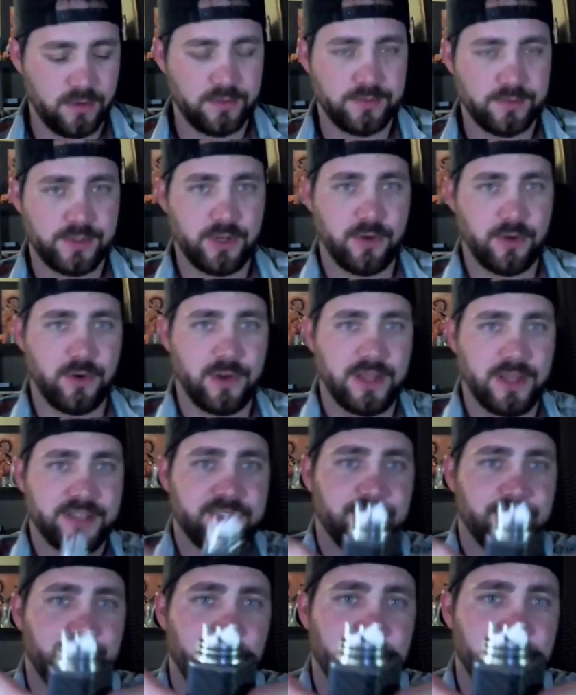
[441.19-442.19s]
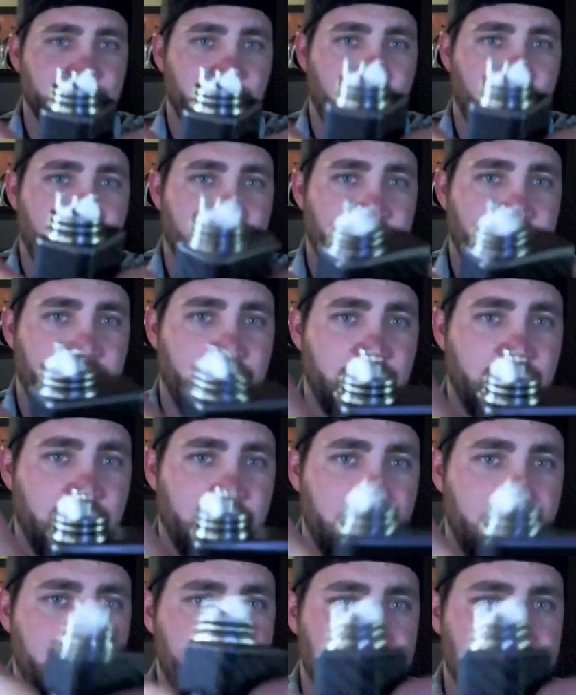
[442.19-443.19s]
So I got some fresh cotton in
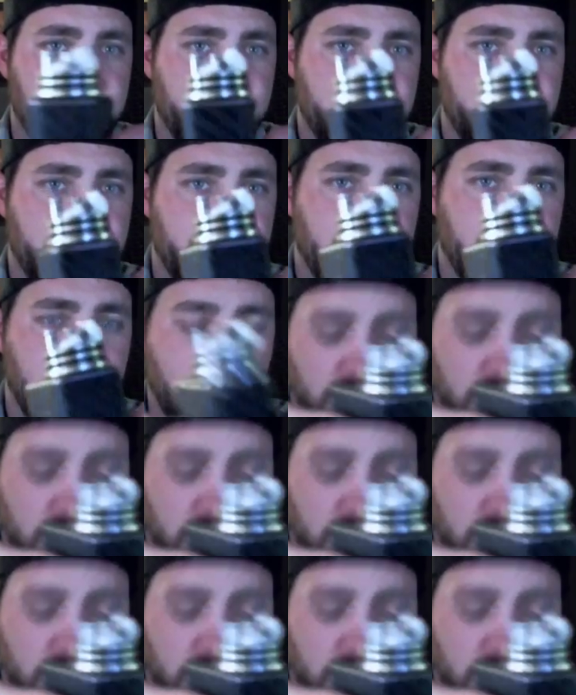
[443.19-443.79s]
there, all